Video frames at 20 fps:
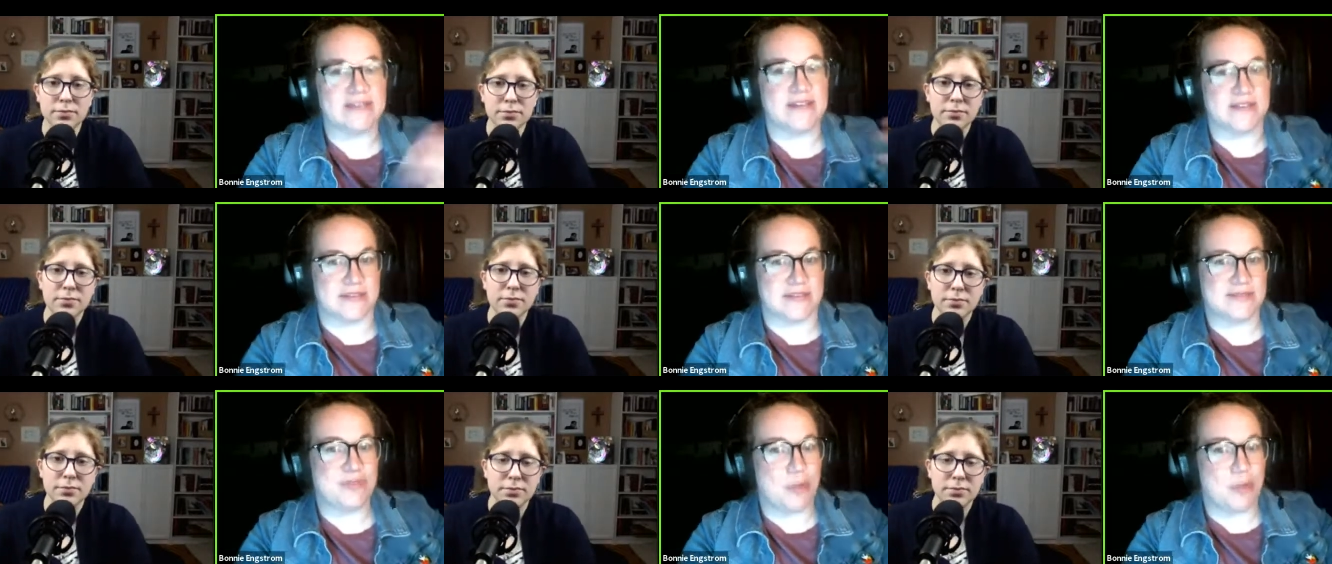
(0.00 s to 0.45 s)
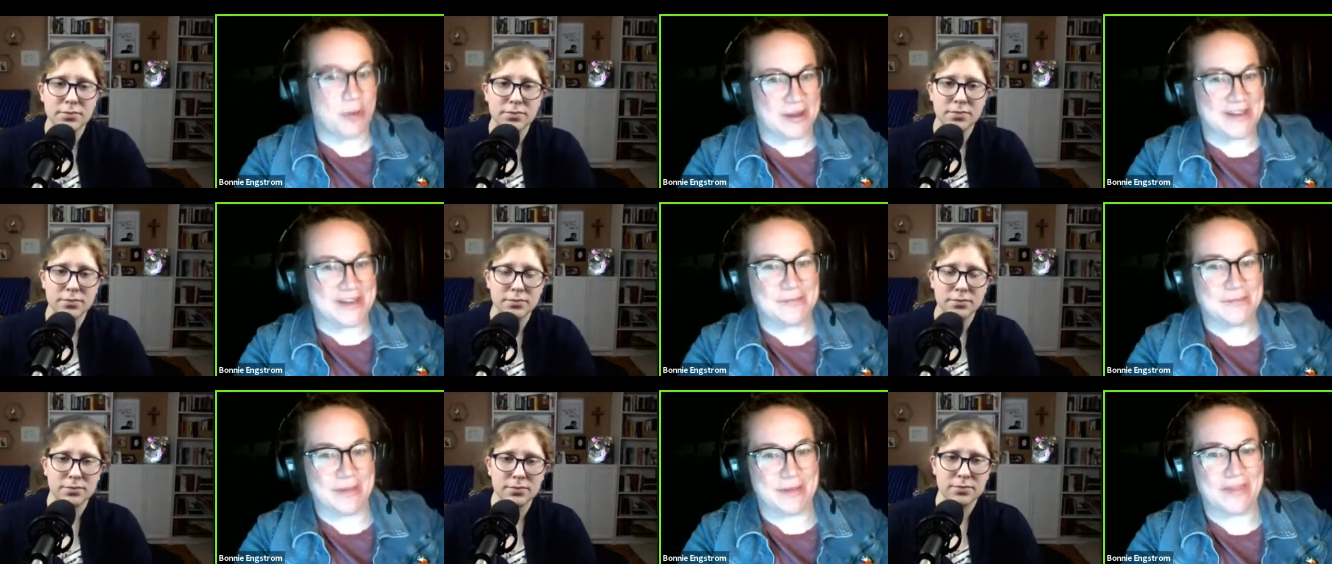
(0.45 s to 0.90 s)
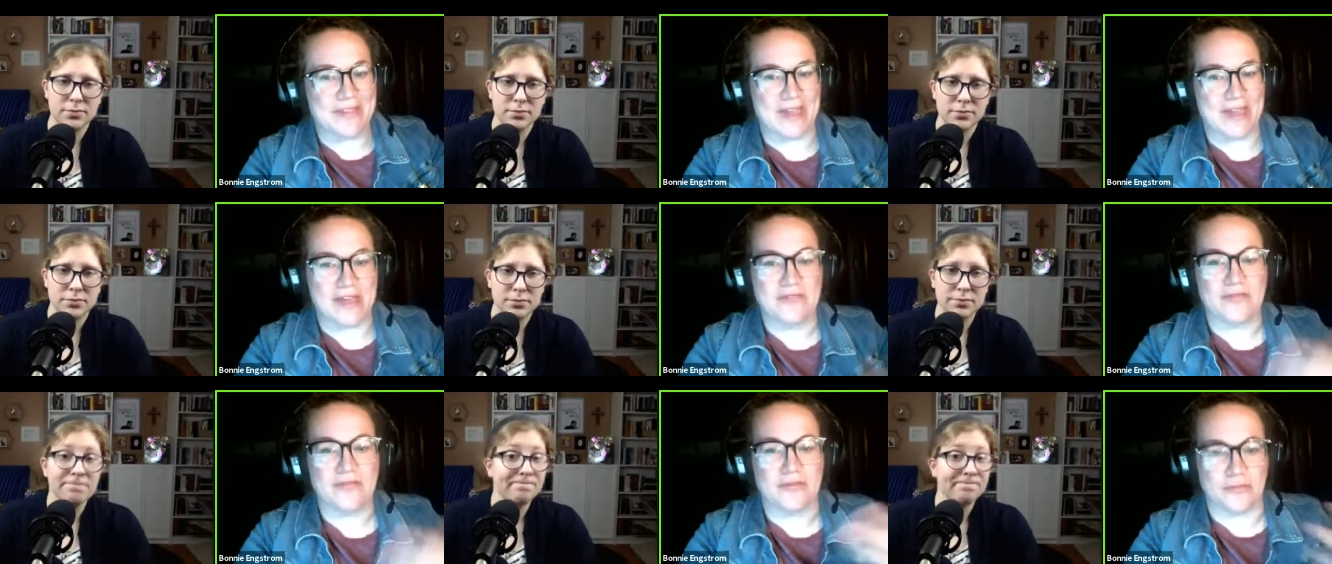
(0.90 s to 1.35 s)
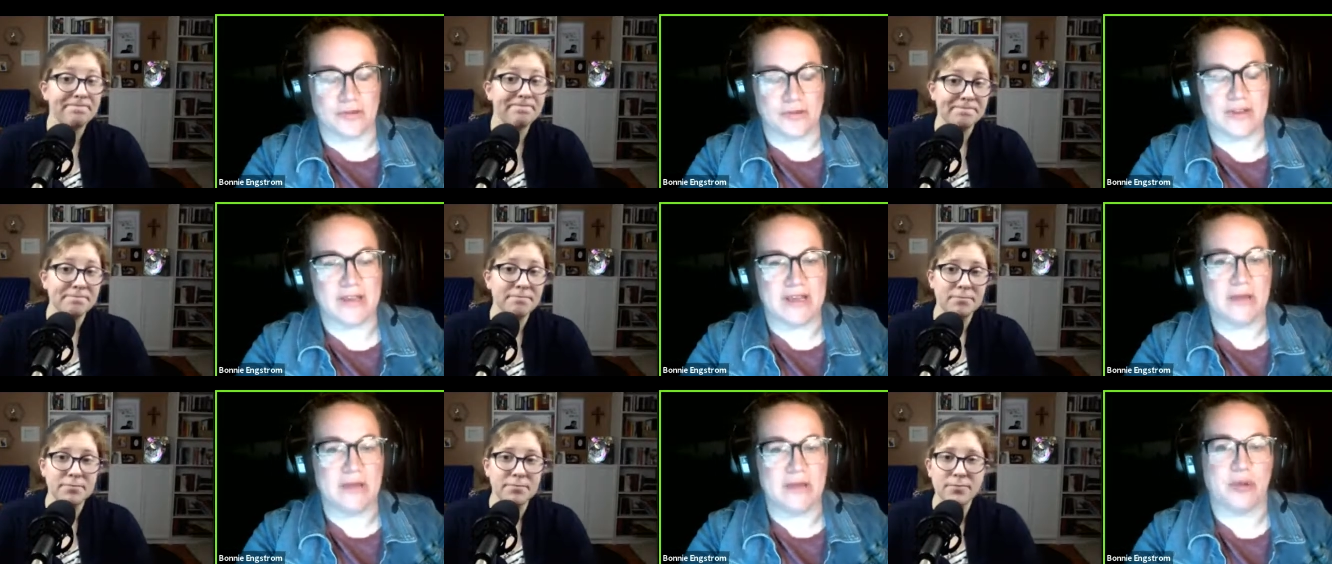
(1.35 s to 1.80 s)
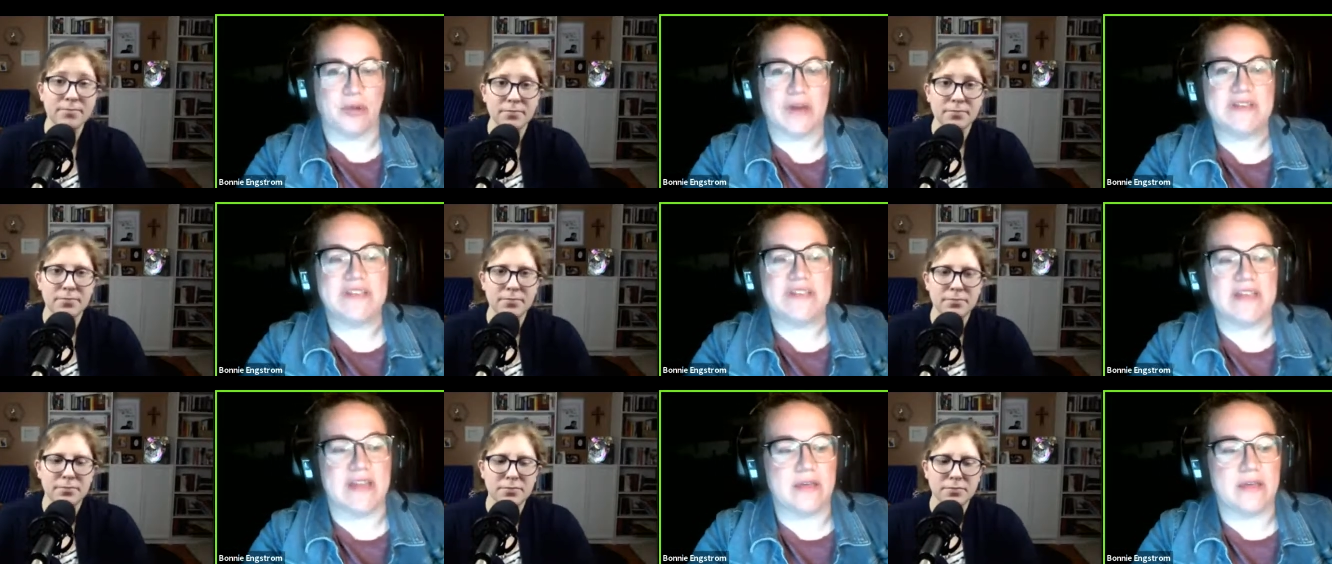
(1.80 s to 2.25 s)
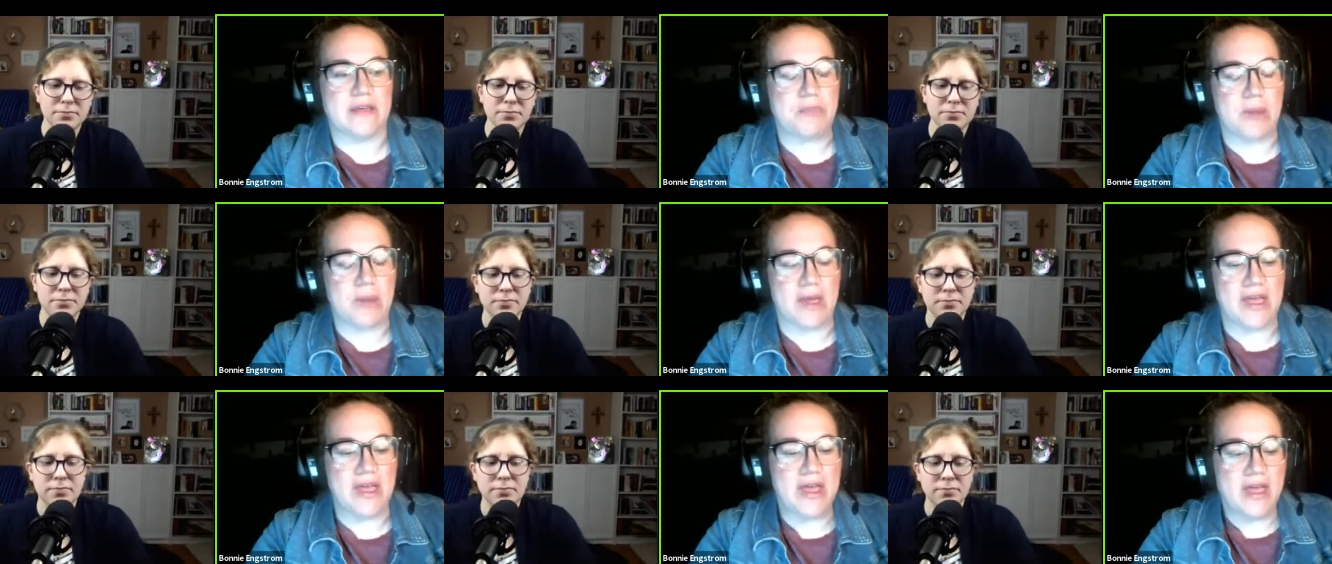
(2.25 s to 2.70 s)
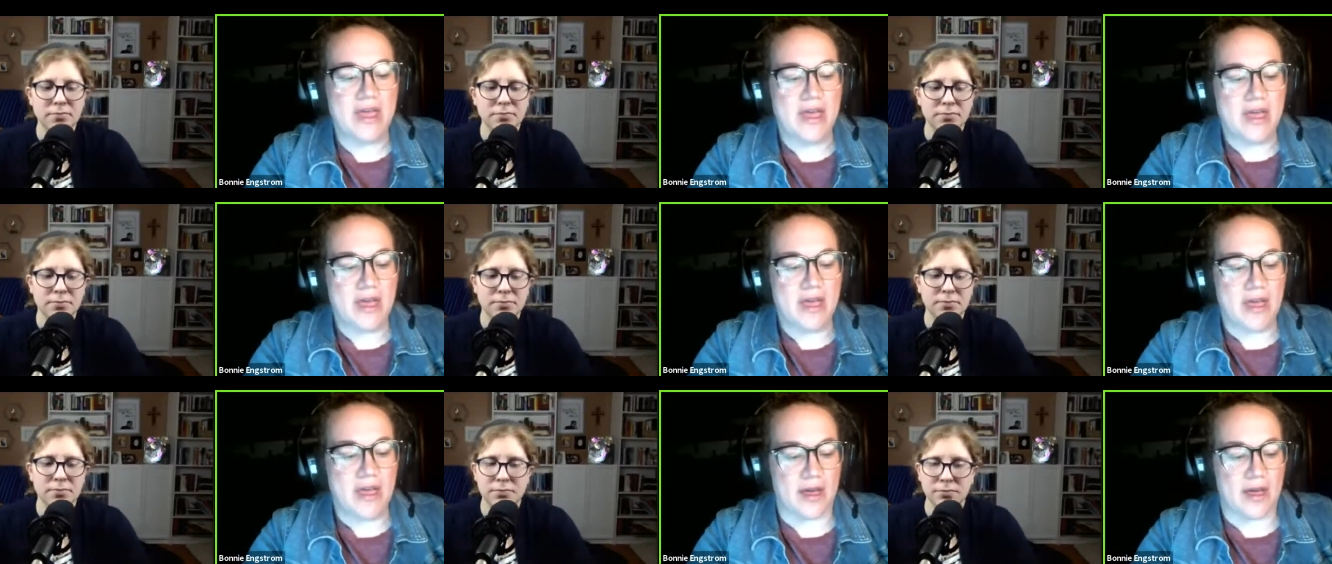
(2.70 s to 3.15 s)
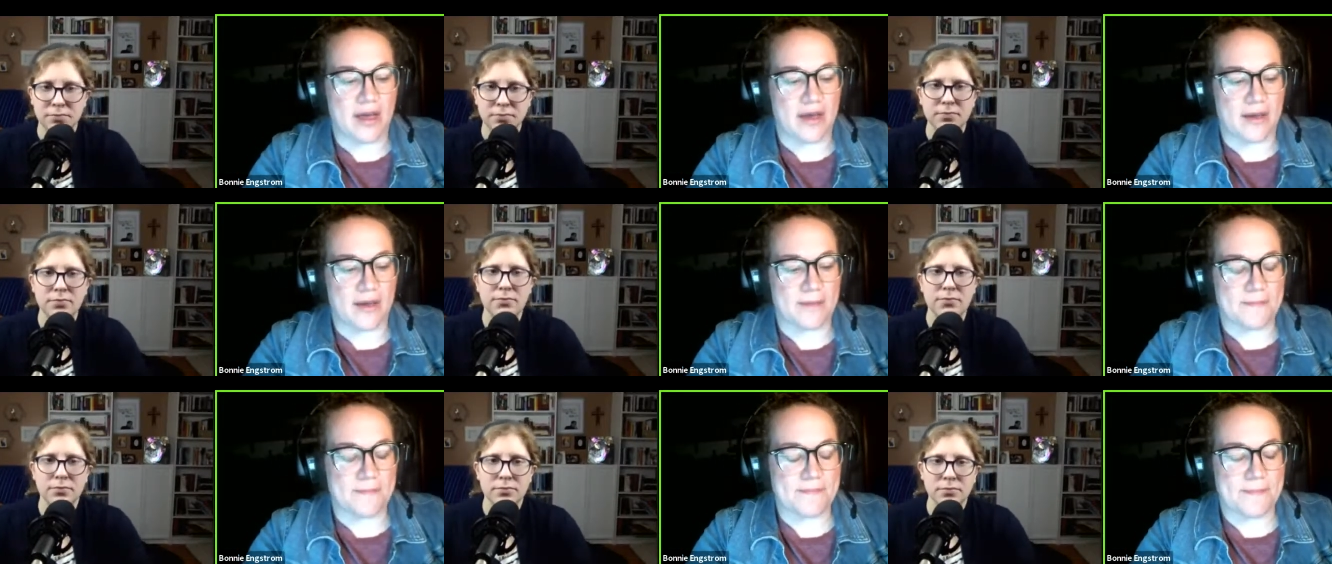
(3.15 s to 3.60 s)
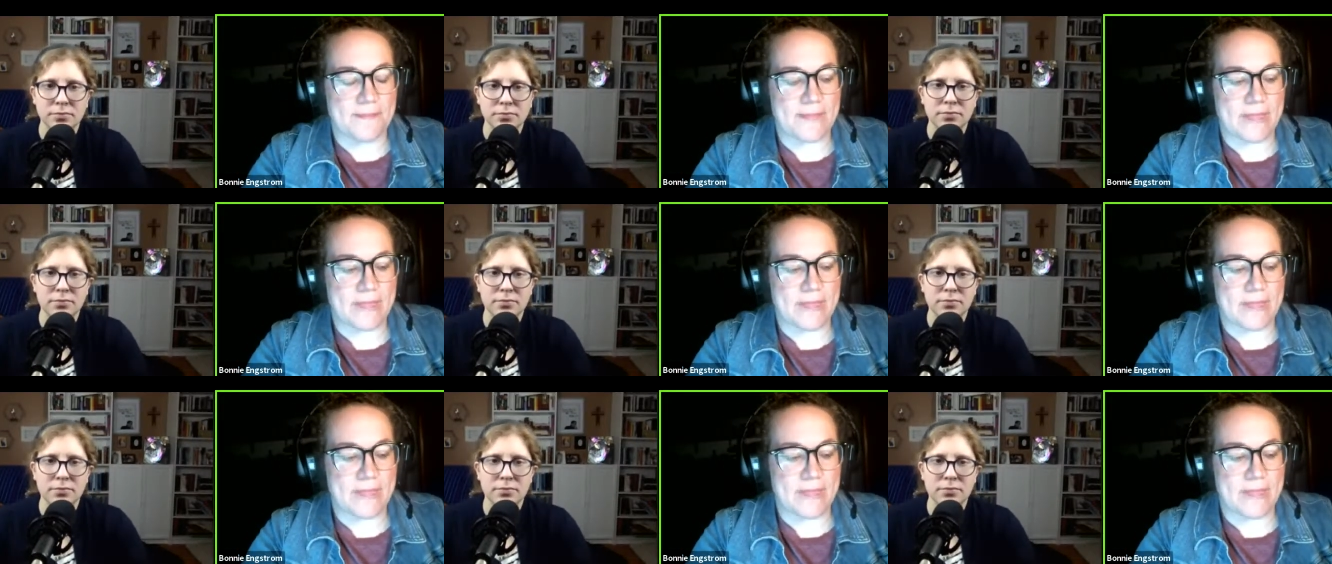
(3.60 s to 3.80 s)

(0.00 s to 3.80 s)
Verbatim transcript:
Speaker 1: to this point in my life of really embracing it but um